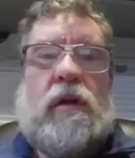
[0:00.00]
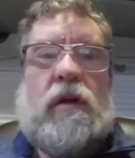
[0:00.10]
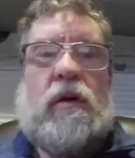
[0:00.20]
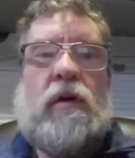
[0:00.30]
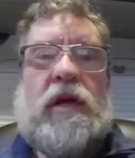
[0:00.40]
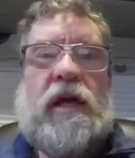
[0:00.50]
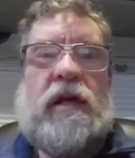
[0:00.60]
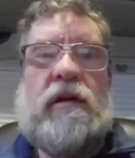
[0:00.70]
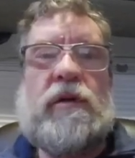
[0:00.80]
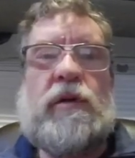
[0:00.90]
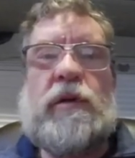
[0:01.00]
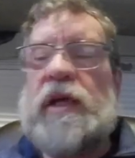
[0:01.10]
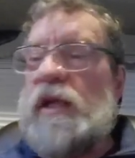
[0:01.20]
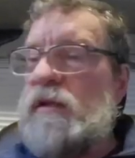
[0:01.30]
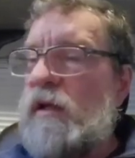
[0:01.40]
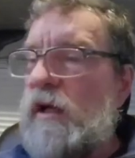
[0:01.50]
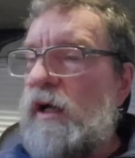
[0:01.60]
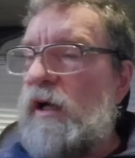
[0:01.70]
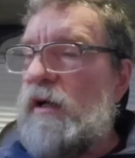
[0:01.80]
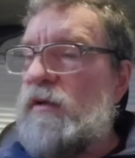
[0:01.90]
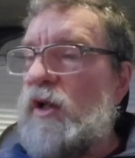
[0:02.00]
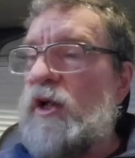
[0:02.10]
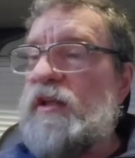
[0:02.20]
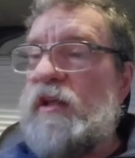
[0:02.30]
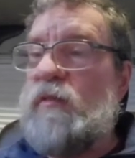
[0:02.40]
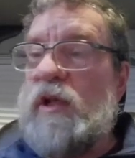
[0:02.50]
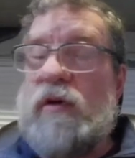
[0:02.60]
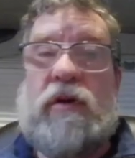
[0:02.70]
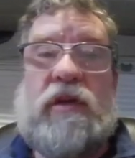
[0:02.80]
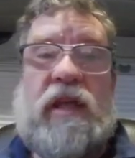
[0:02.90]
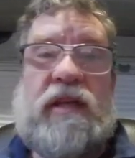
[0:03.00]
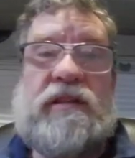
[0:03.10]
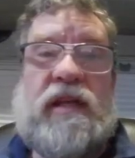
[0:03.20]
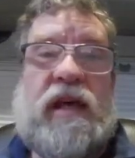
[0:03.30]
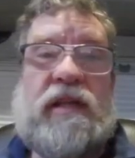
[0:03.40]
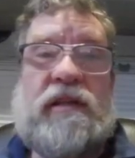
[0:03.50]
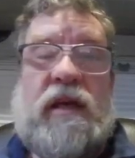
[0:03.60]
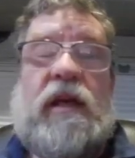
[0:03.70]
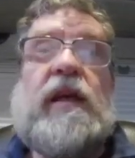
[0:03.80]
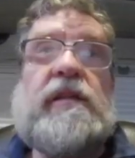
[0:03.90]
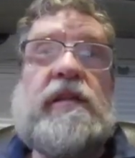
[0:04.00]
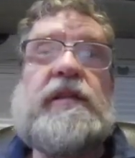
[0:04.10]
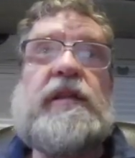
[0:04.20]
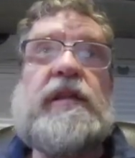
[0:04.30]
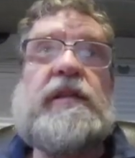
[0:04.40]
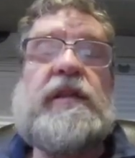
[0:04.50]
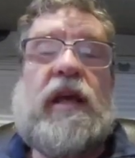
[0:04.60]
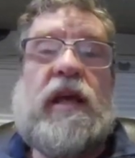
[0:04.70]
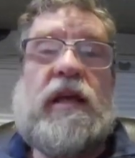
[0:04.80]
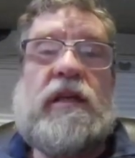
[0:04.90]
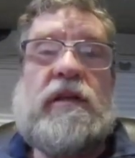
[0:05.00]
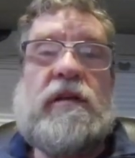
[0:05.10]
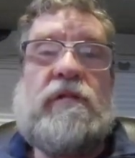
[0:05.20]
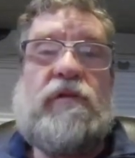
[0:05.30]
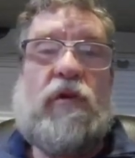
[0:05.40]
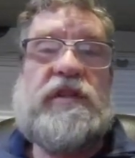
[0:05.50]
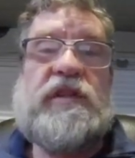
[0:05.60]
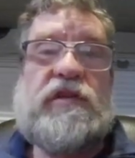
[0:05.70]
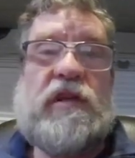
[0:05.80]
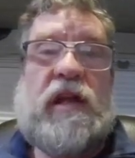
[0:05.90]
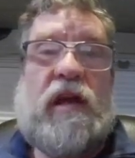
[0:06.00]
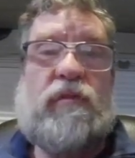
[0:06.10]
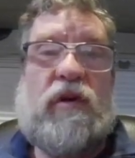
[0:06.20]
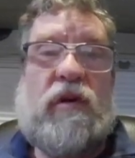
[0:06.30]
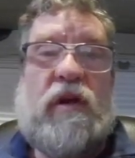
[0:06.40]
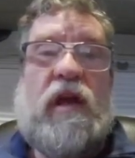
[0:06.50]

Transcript: Okay, here we go again. Another thing we learned is that this is a 4-season camper.